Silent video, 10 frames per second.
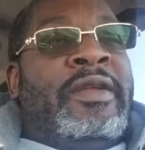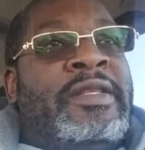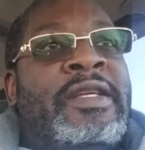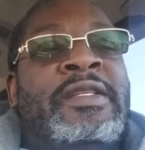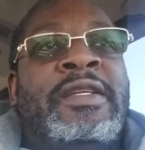
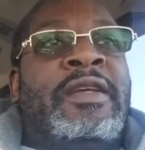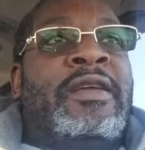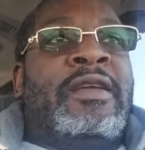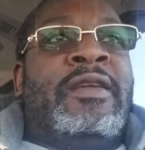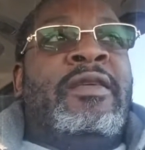
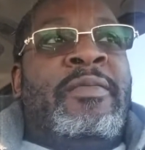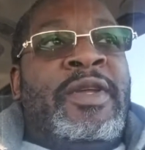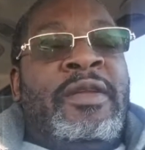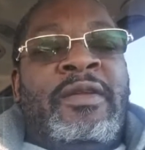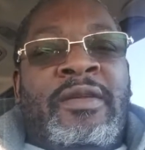10-second. I
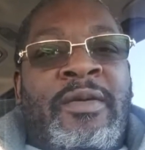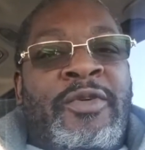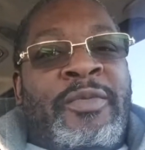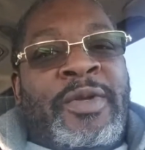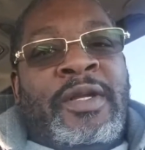mean, come
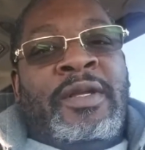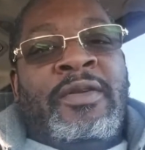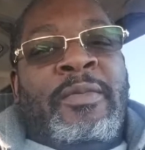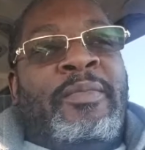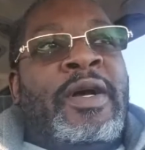on, man. You
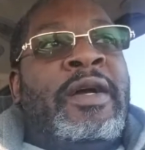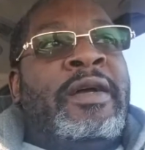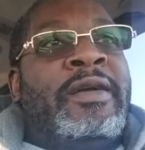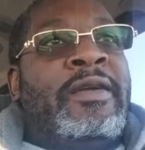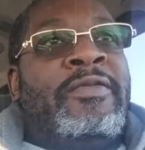can buy.
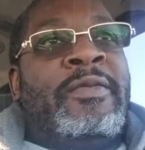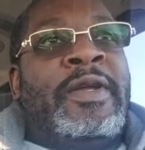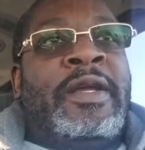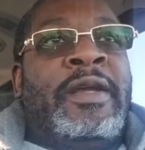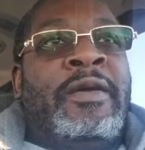I come from
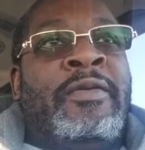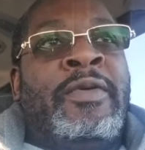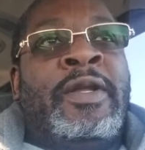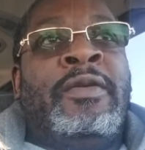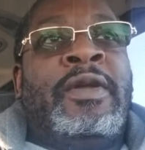the era
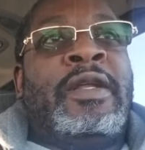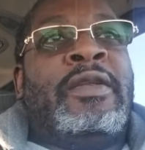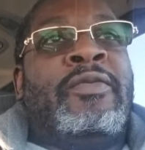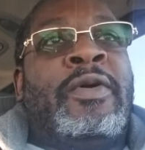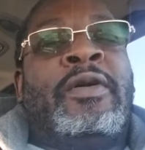where you got
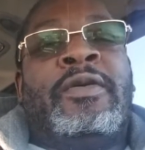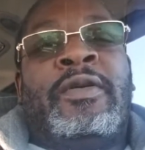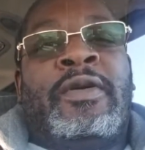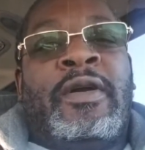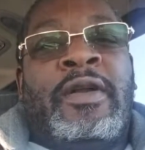to work on
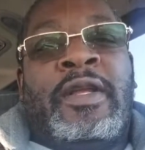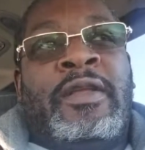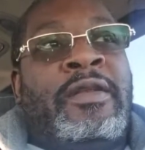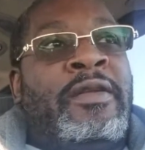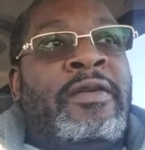your car to
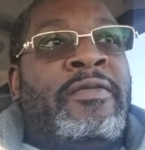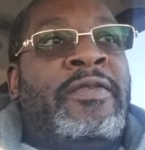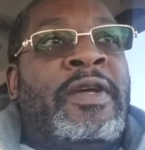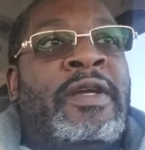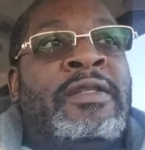get it to go
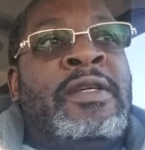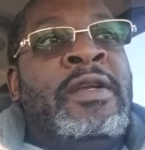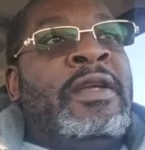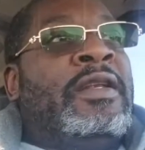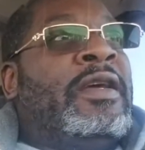fast.
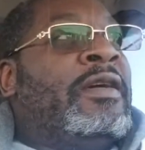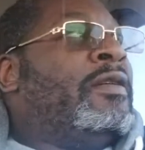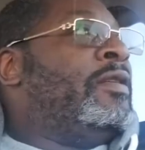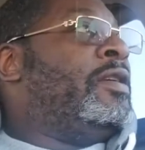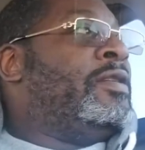
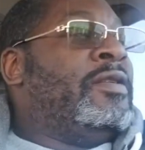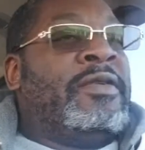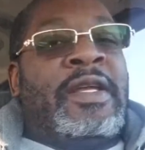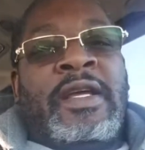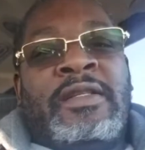Now these little
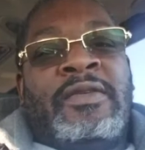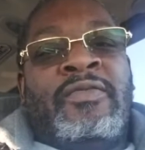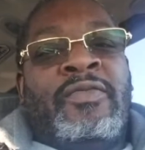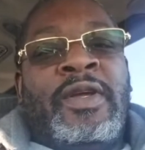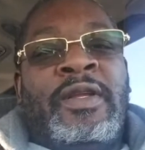cats
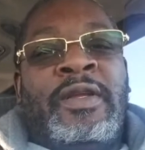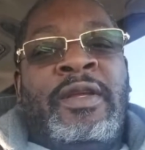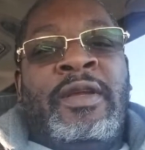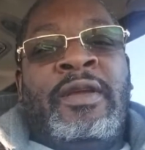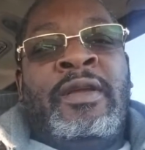can run in
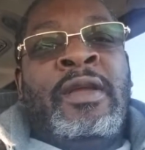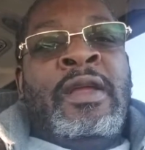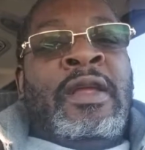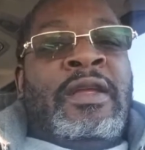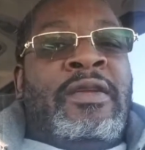here,
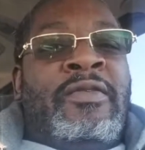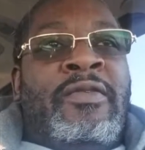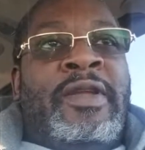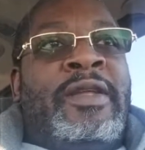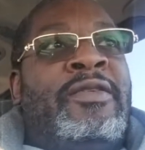
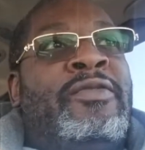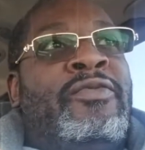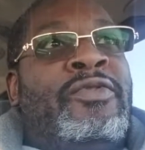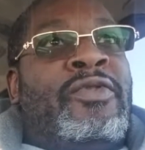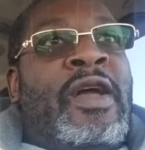
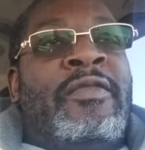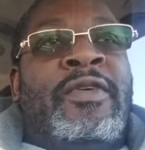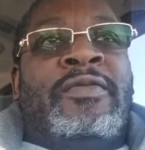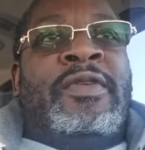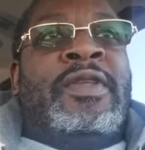drive
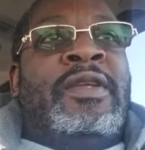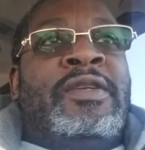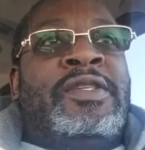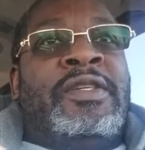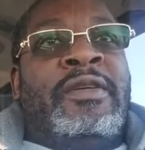off the
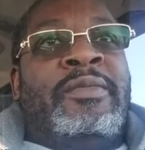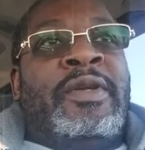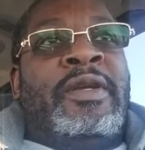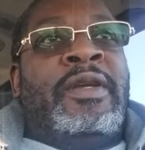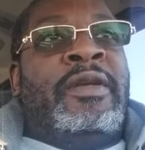dealership,
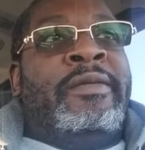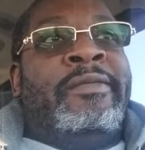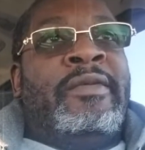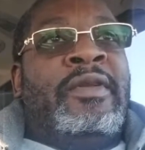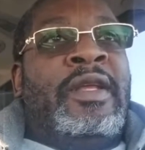
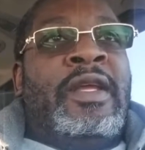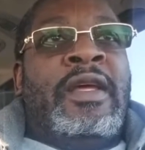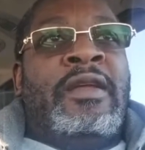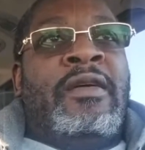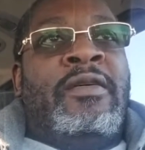and they
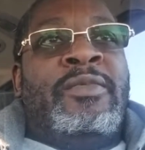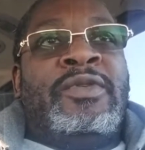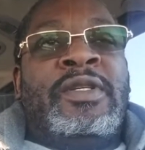got almost a